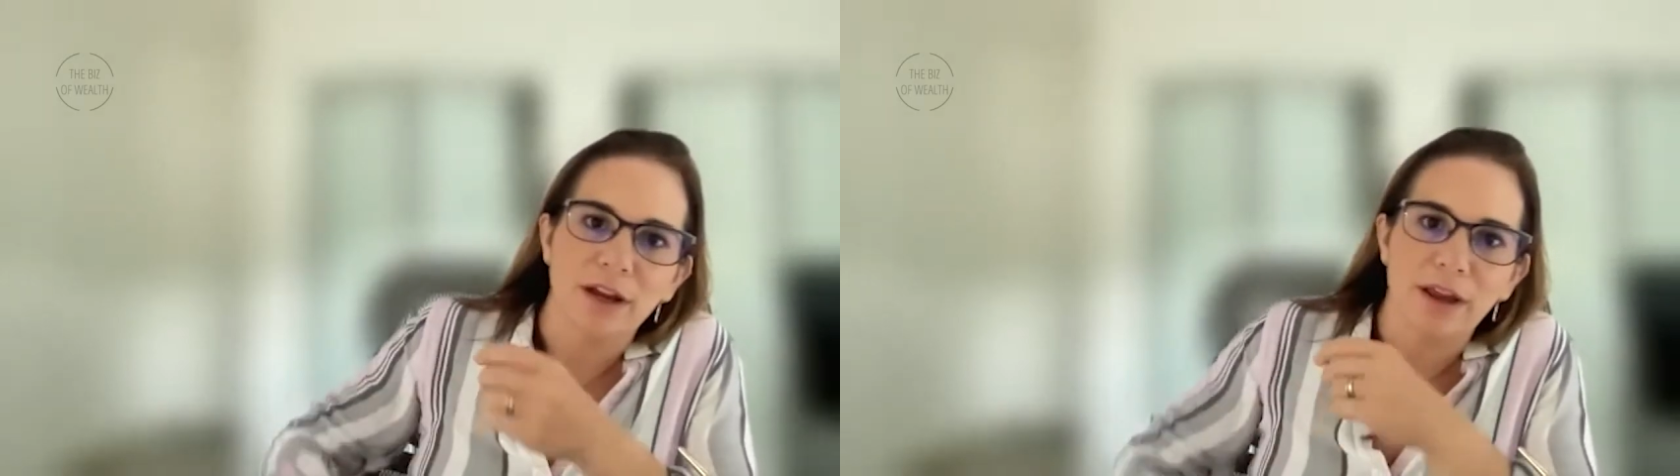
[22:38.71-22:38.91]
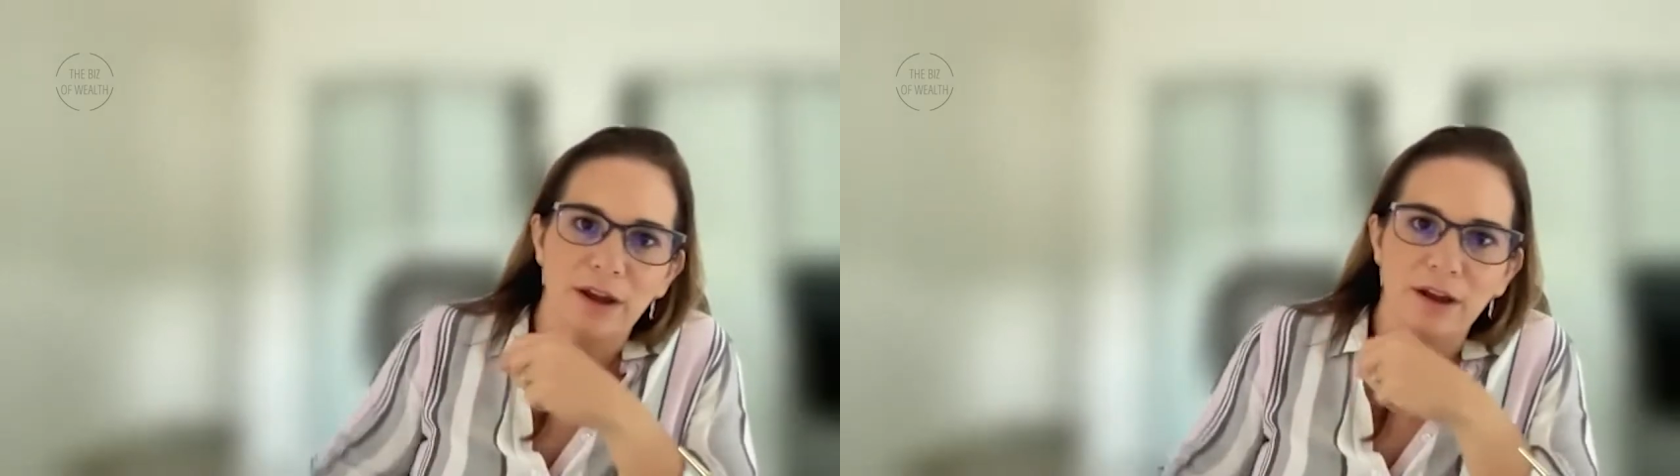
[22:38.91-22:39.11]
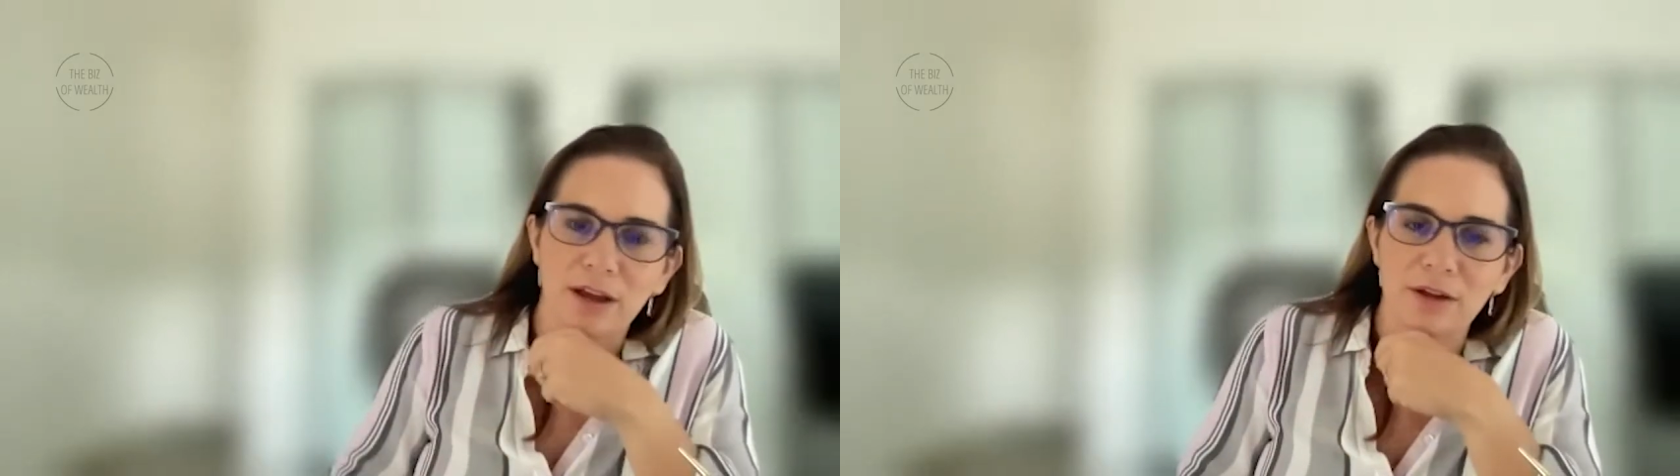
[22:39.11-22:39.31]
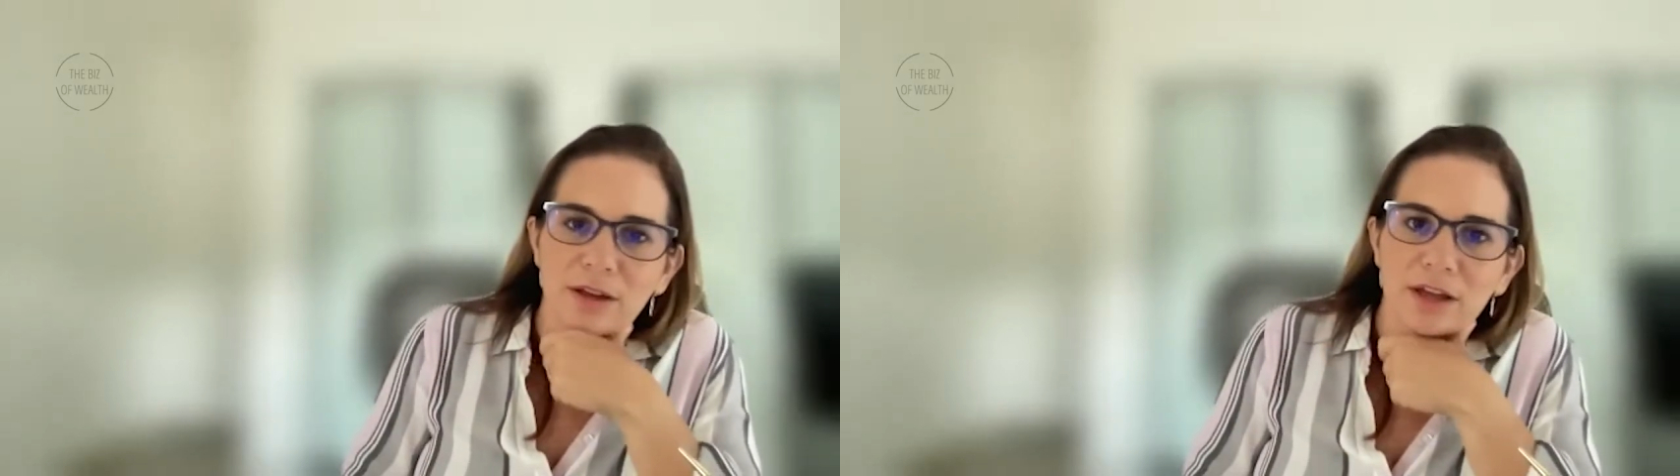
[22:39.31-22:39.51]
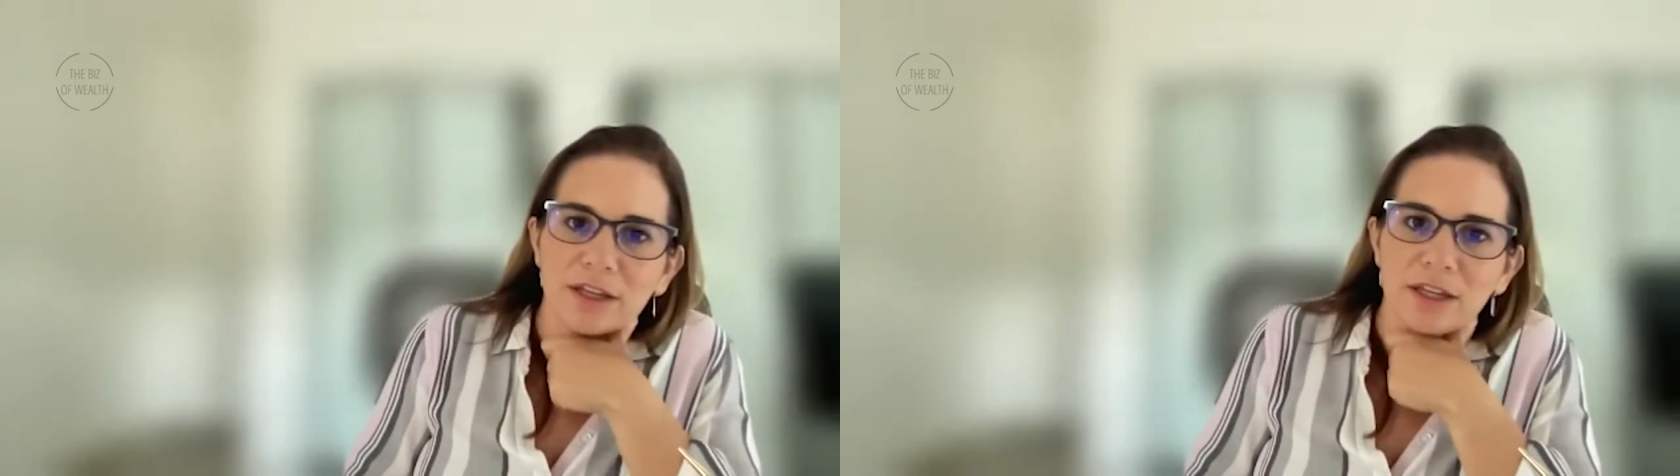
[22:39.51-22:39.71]

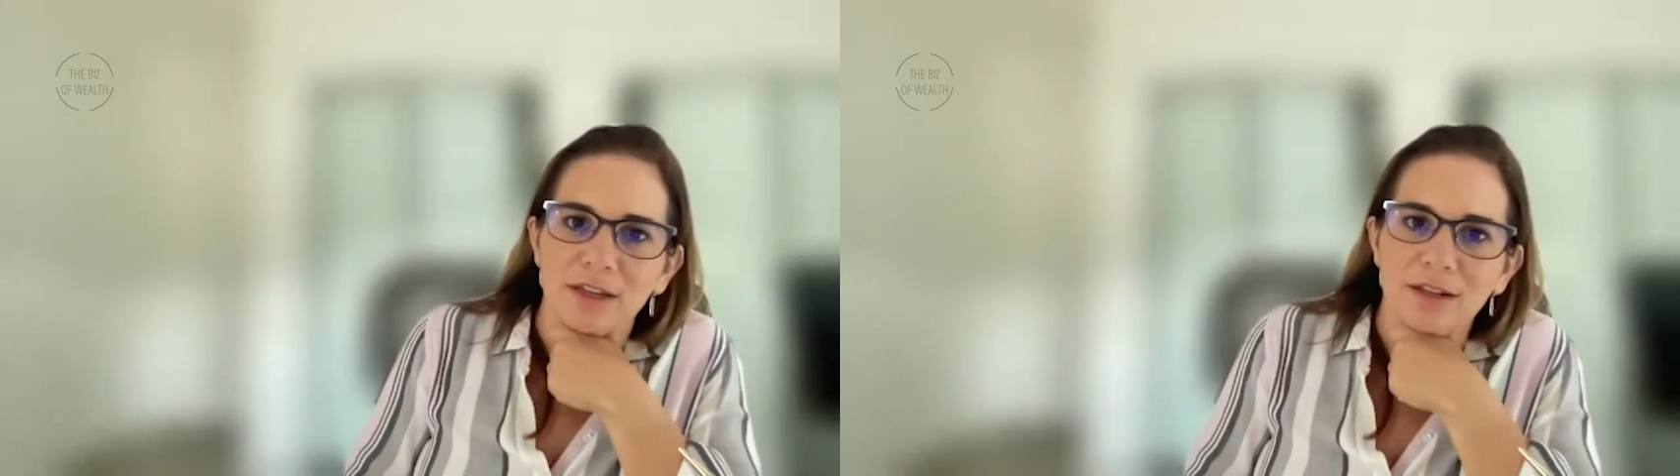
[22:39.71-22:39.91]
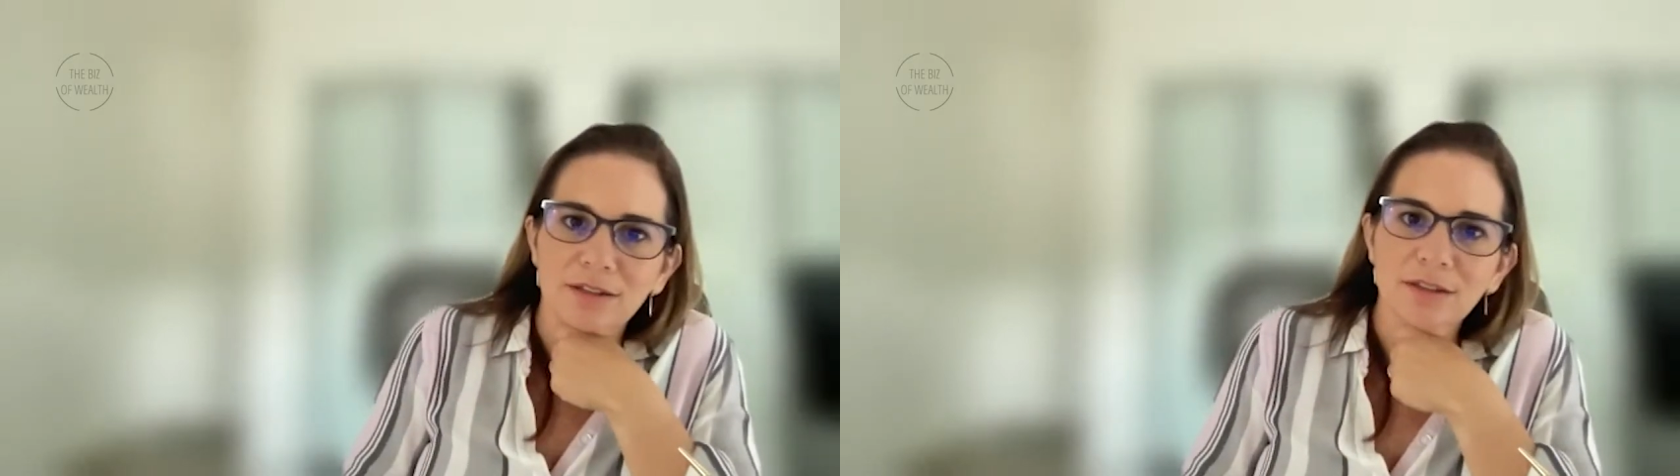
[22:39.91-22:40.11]
I need?